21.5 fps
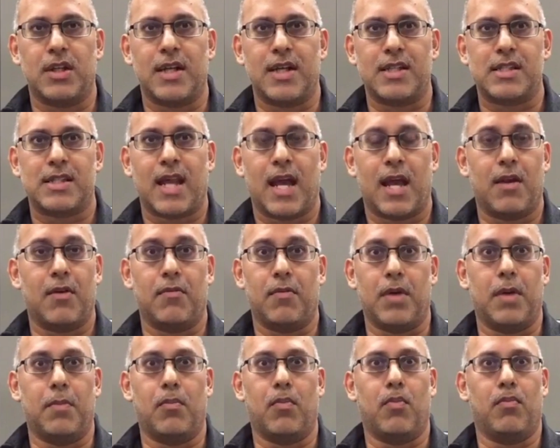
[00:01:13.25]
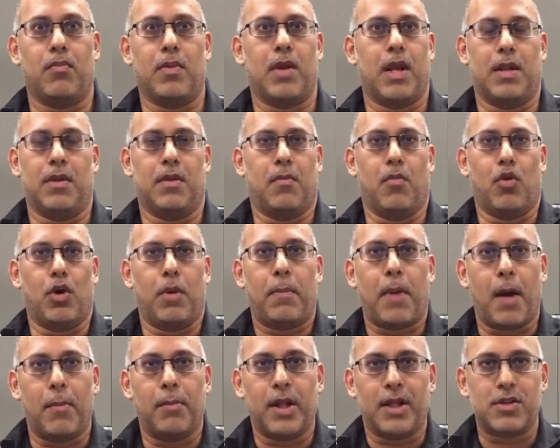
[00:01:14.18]
That's kind of in the more
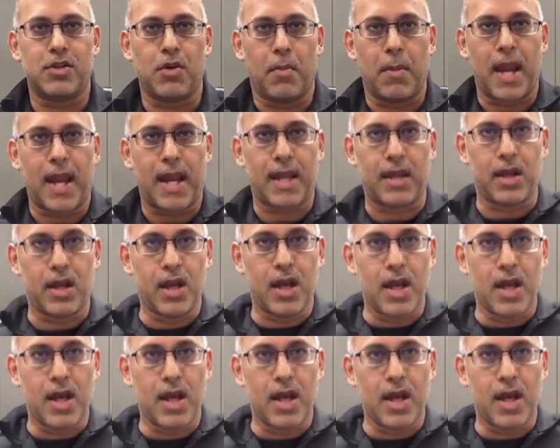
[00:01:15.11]
public domain,